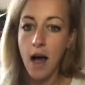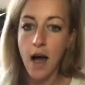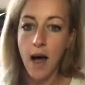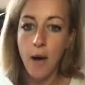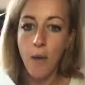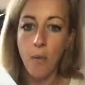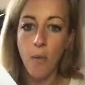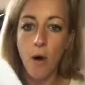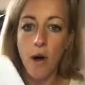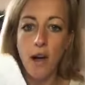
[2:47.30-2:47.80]

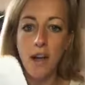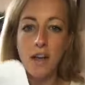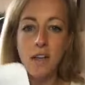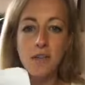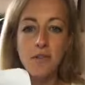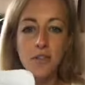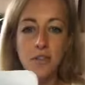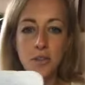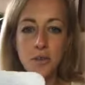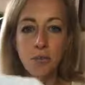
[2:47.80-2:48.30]
I want
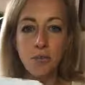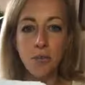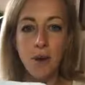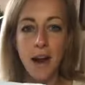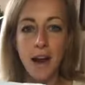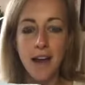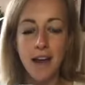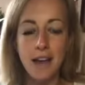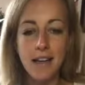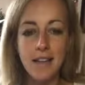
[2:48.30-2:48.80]
you to
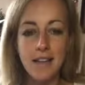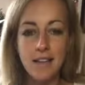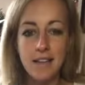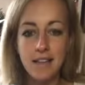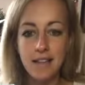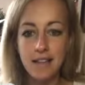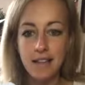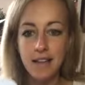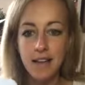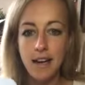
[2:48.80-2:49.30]

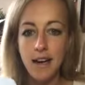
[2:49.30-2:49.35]
write